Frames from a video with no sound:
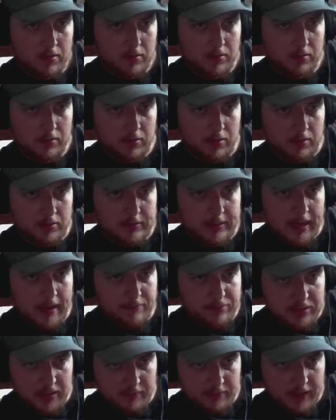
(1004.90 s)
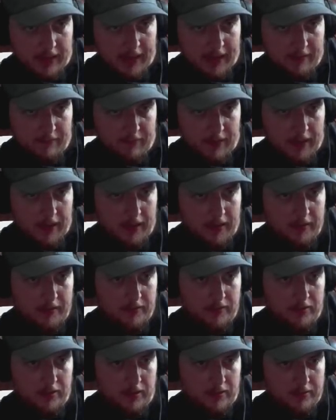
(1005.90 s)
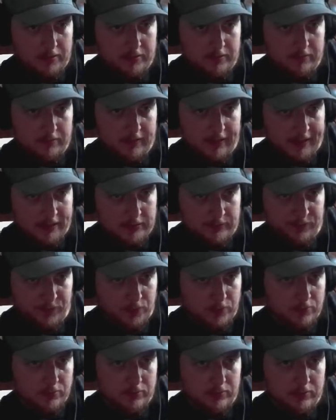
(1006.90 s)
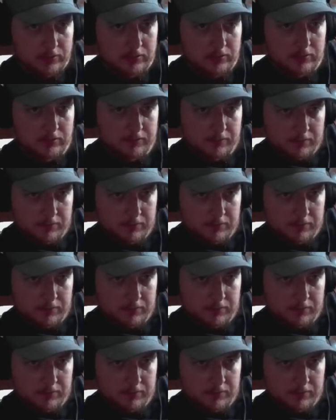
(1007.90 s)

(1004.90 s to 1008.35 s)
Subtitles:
You got tabs up there where, you know, it's guest faults.